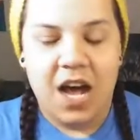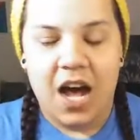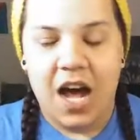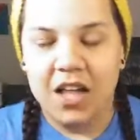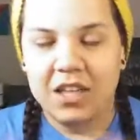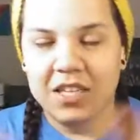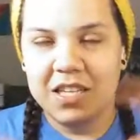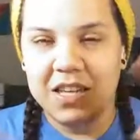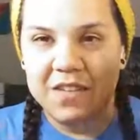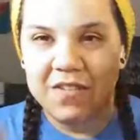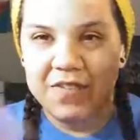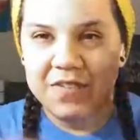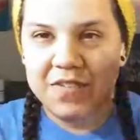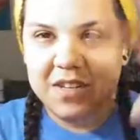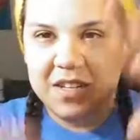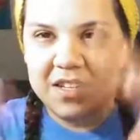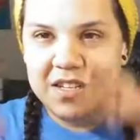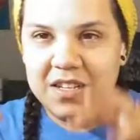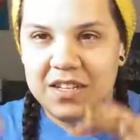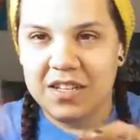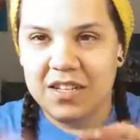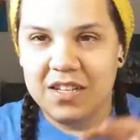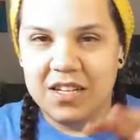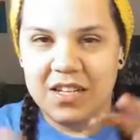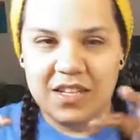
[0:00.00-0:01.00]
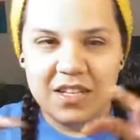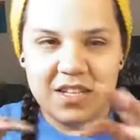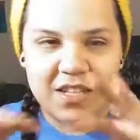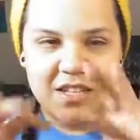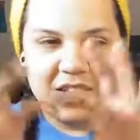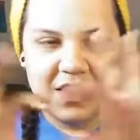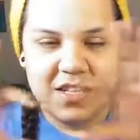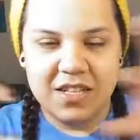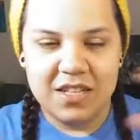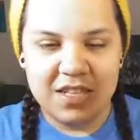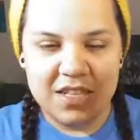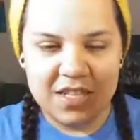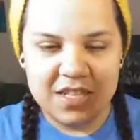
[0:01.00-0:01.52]
I'll leave
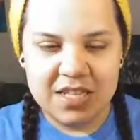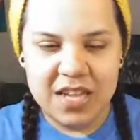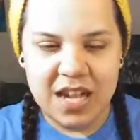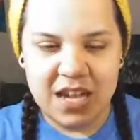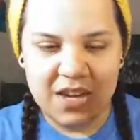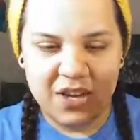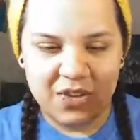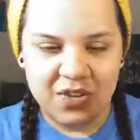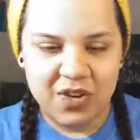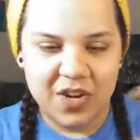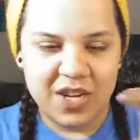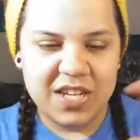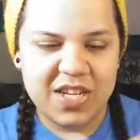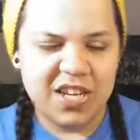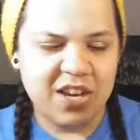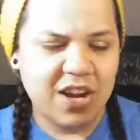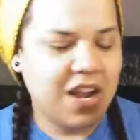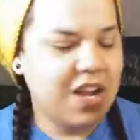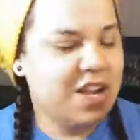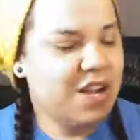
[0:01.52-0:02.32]
the title right here.